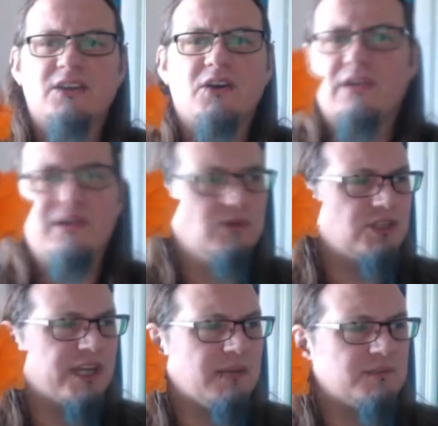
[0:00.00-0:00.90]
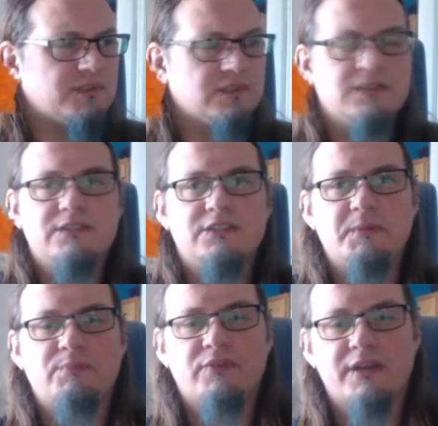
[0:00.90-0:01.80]
odd little shapes to be
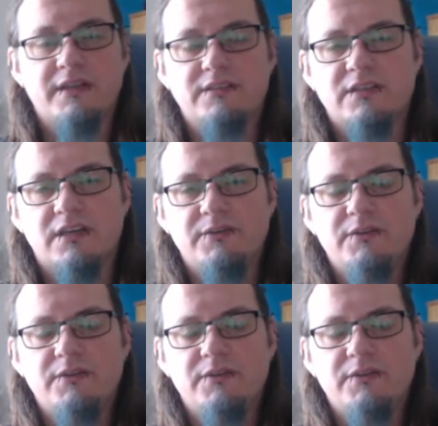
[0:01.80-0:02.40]
printed. So